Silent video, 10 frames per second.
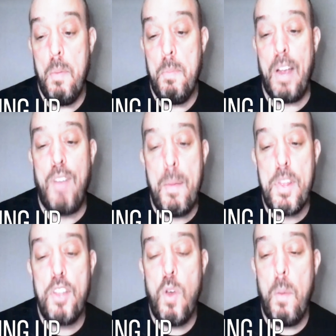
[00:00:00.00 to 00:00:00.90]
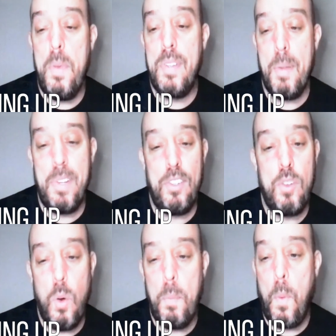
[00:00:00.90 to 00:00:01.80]
My grandmother taught me something
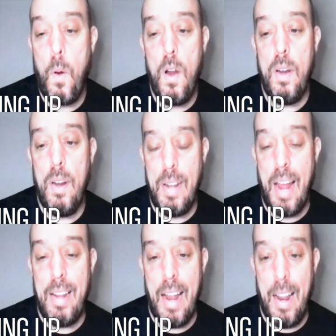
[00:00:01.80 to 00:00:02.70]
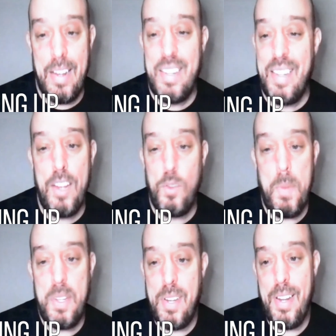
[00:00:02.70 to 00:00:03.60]
so important that it stays with
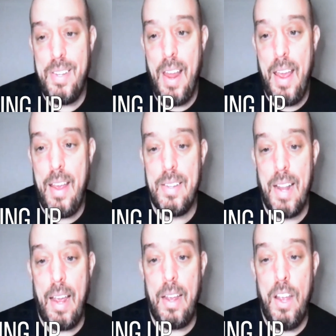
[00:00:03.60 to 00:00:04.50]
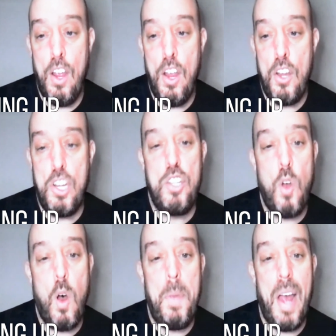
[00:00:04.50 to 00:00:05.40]
me to this day. Is like she
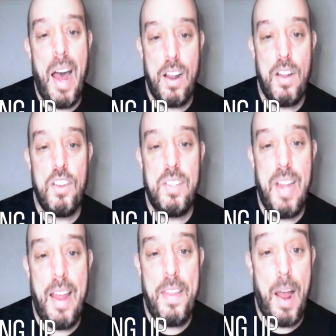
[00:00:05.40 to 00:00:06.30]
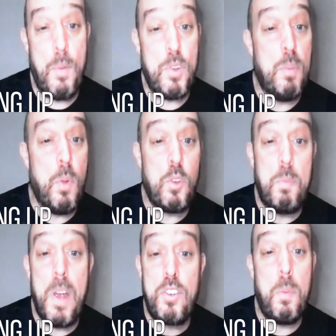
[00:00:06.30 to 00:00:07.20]
taught me how to understand that I was the most
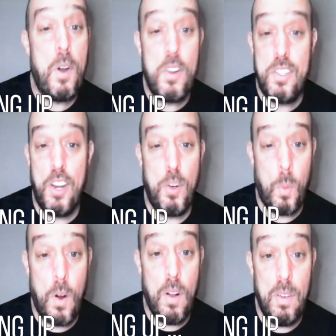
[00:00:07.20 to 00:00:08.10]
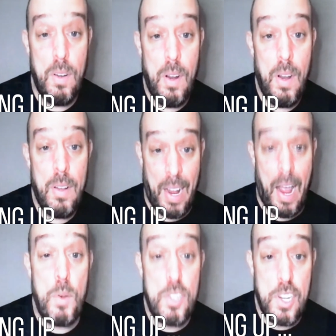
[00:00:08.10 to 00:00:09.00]
special person in the world. Like I
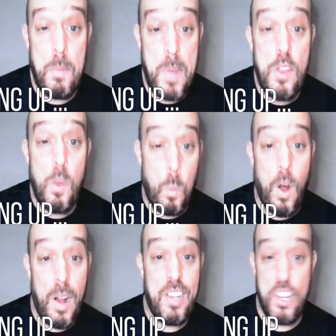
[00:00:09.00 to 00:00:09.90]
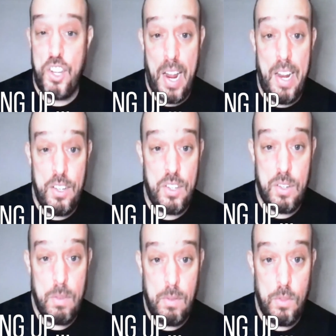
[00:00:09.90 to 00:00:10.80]
was gonna be the one to change
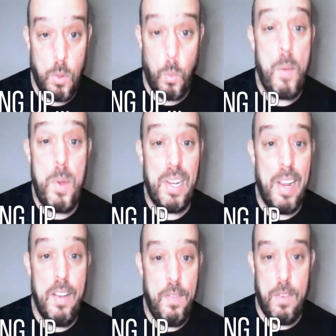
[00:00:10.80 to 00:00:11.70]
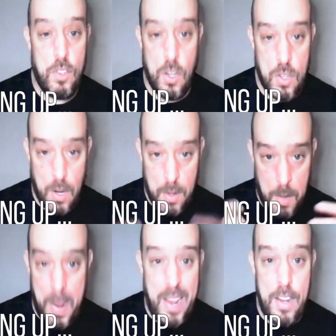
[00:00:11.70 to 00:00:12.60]
the way we live, to
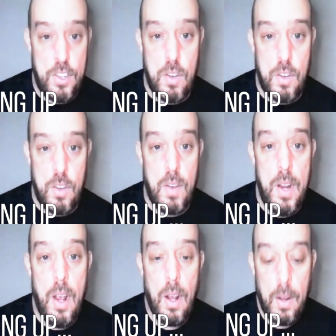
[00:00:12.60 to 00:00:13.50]
make history.